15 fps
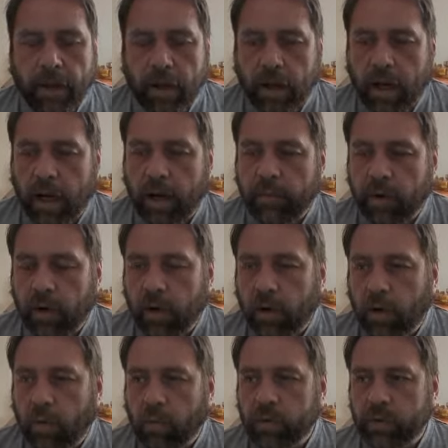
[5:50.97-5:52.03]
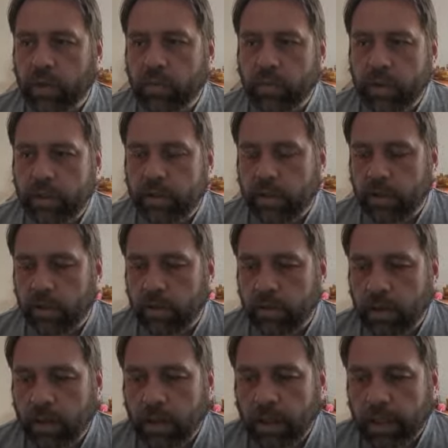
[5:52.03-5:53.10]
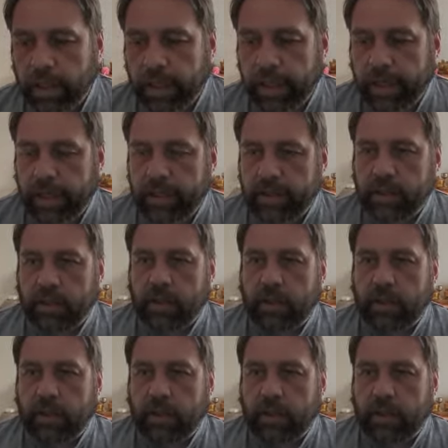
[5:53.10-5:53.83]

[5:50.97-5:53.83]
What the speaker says: What I would do is,